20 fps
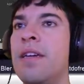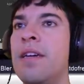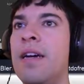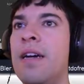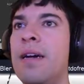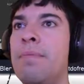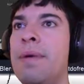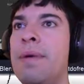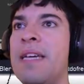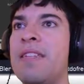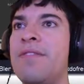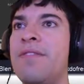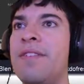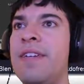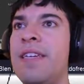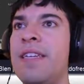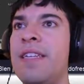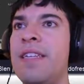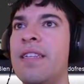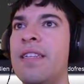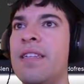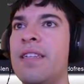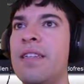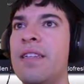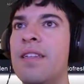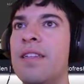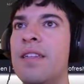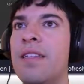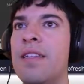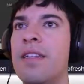best fit,
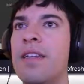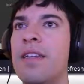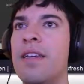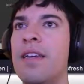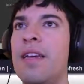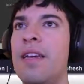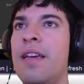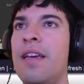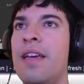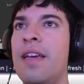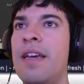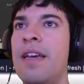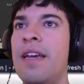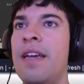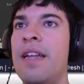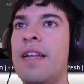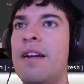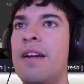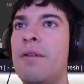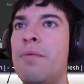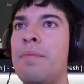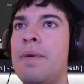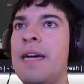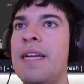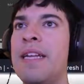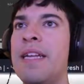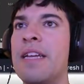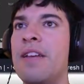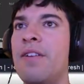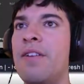and I don't
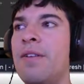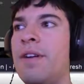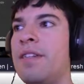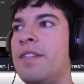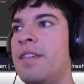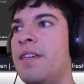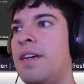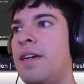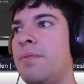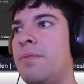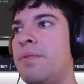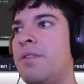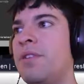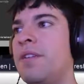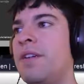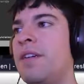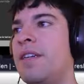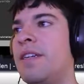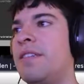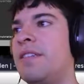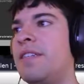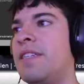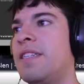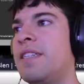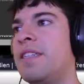mind it going to up to 100.